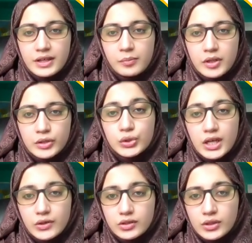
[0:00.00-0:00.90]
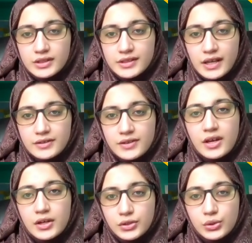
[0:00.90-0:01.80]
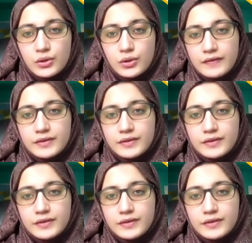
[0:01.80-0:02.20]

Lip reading: 2026 to 15.